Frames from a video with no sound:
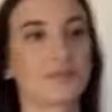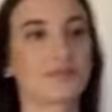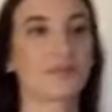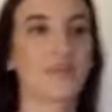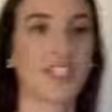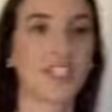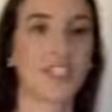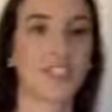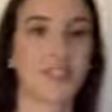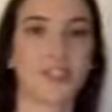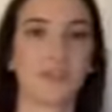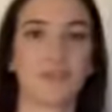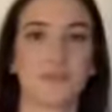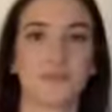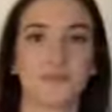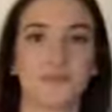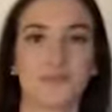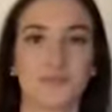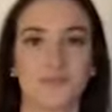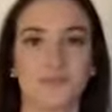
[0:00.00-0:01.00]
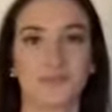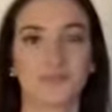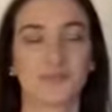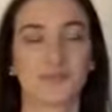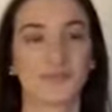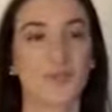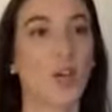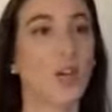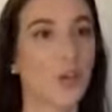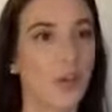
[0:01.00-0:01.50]
Dinner.
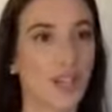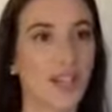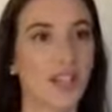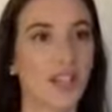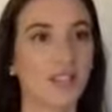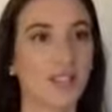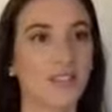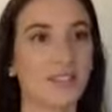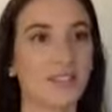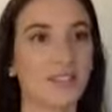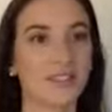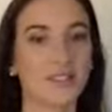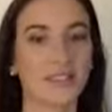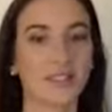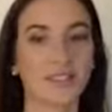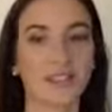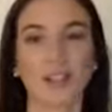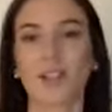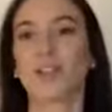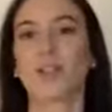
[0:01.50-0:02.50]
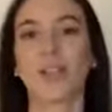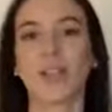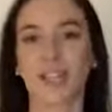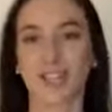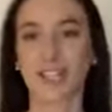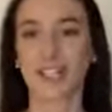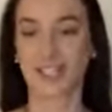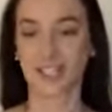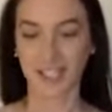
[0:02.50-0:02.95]
Are you kidding? Are you kidding?